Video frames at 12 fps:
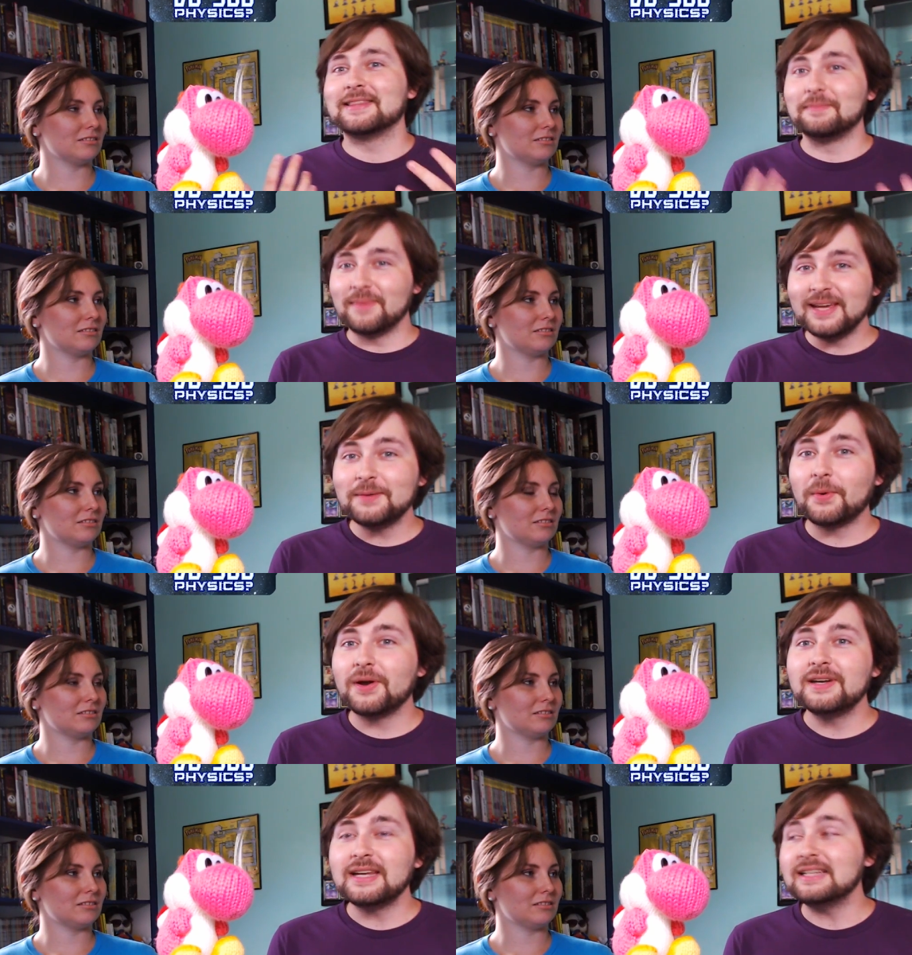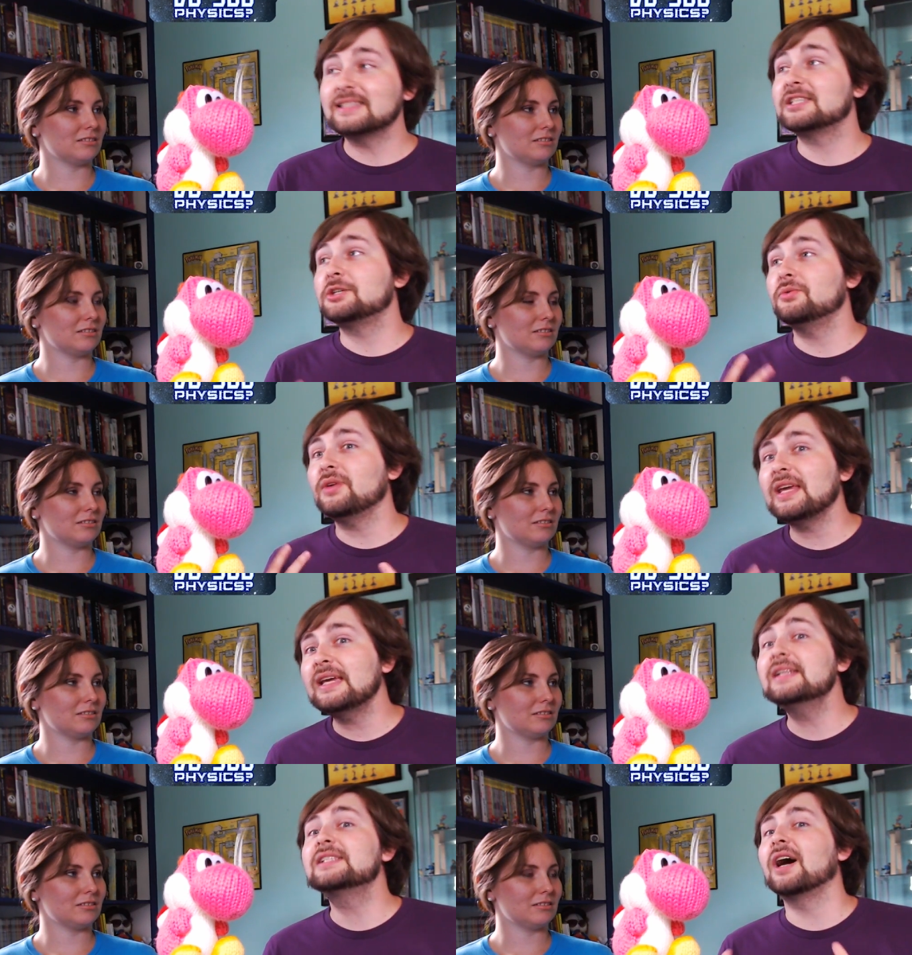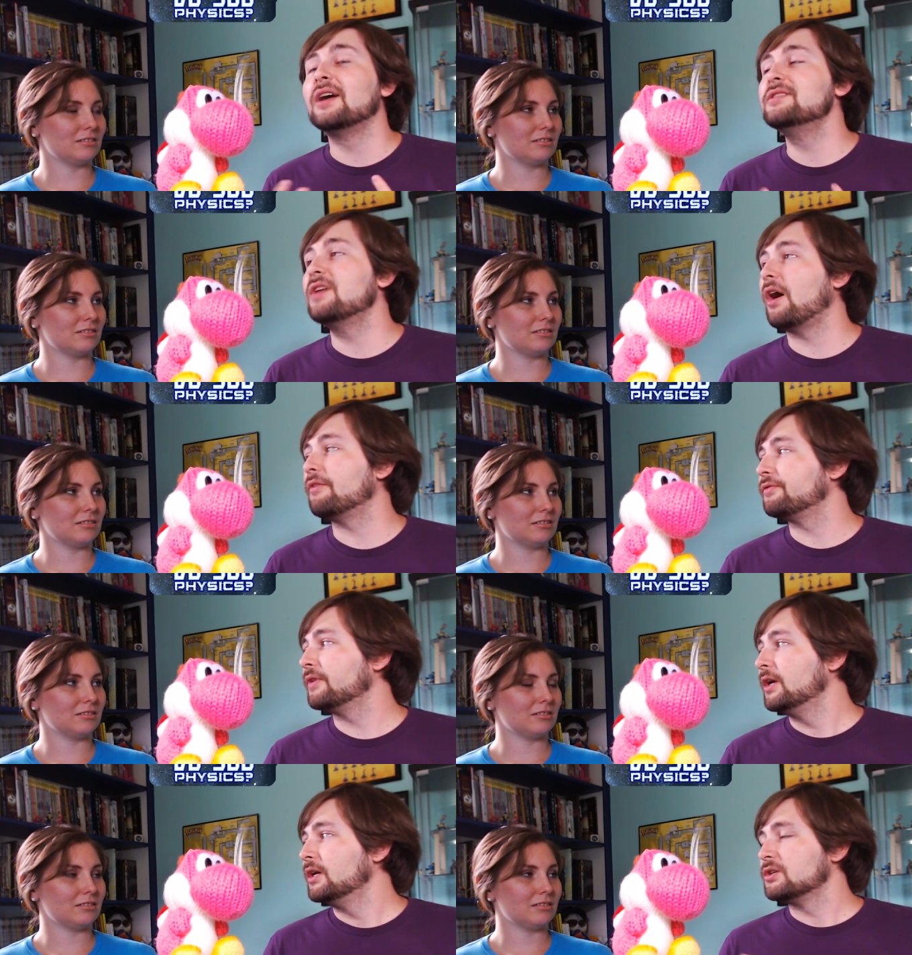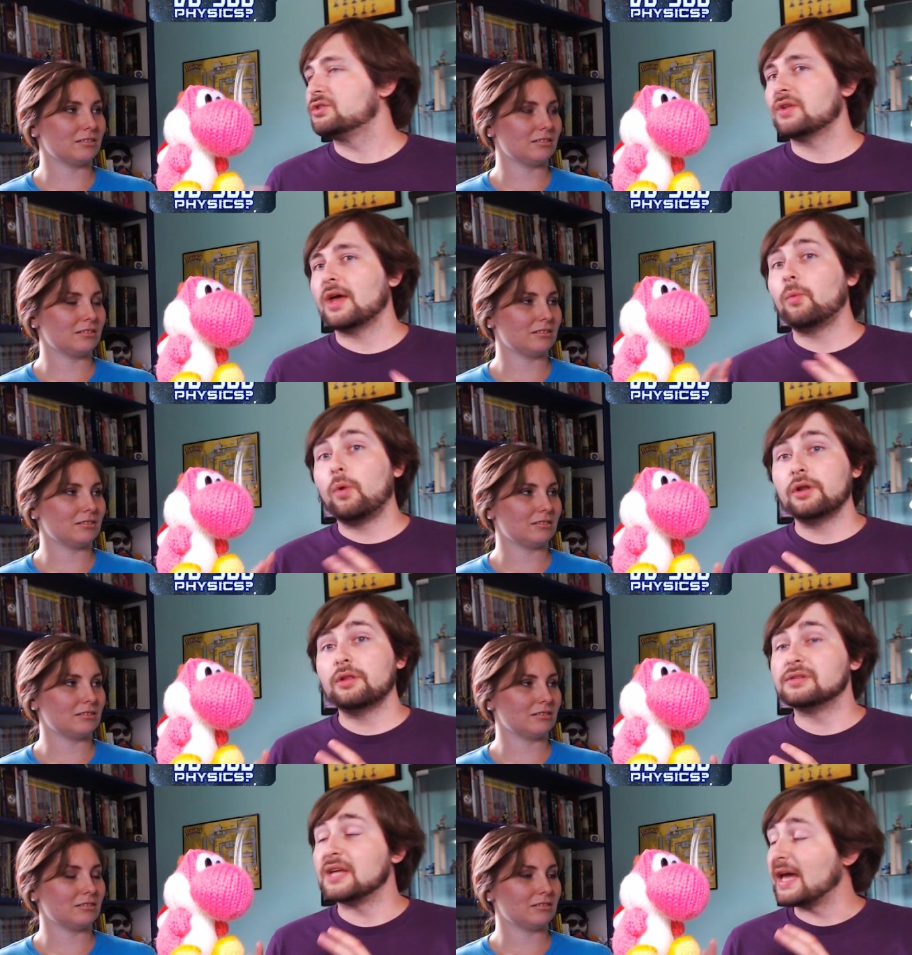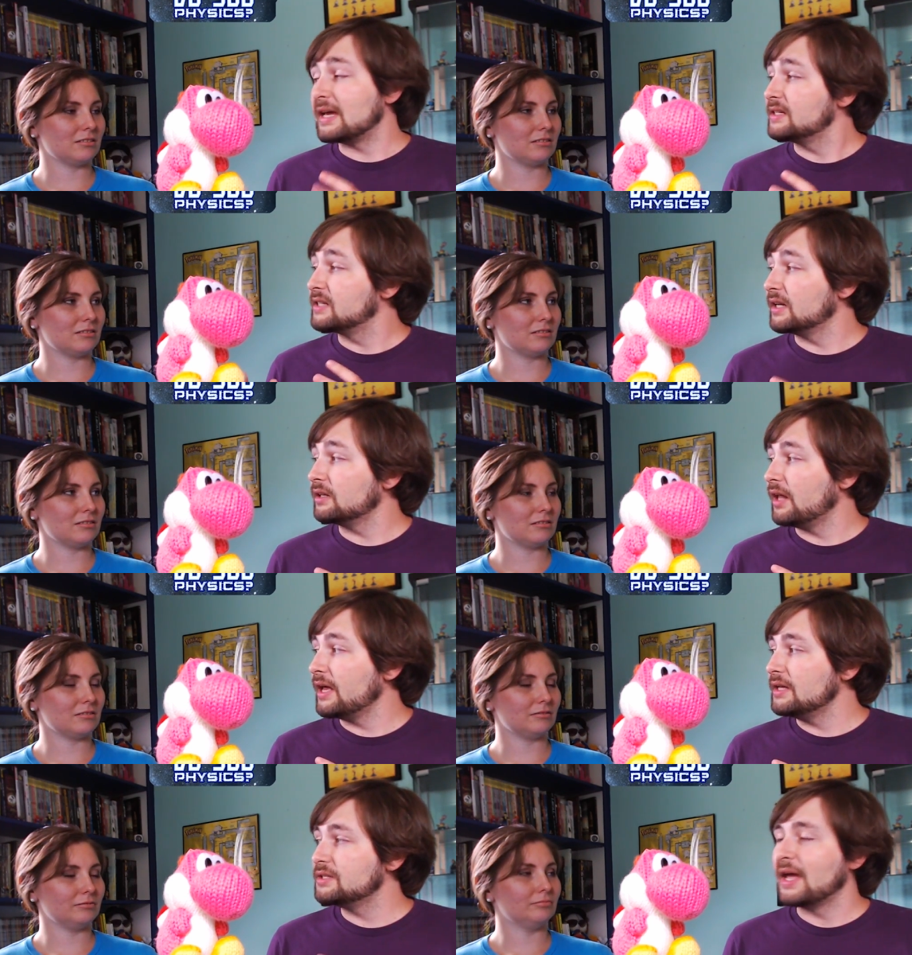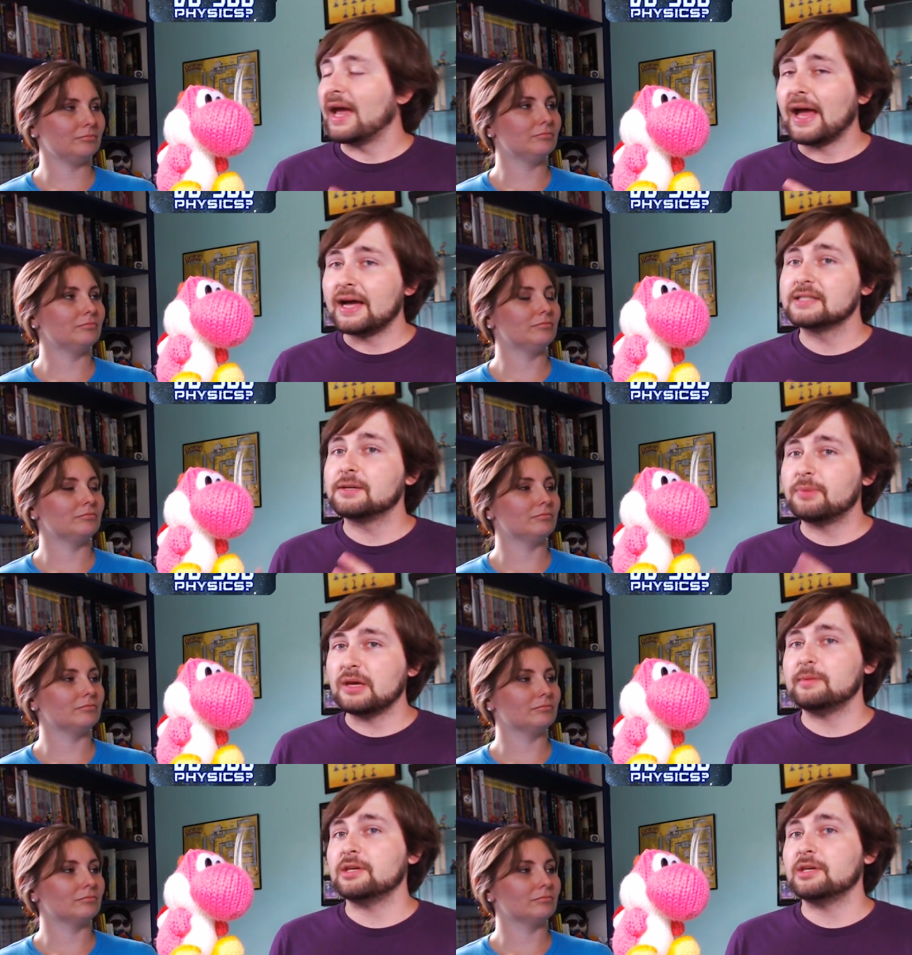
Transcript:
Speaker 1: The main one needs to eat enough so that one of those eggs that it lays has a baby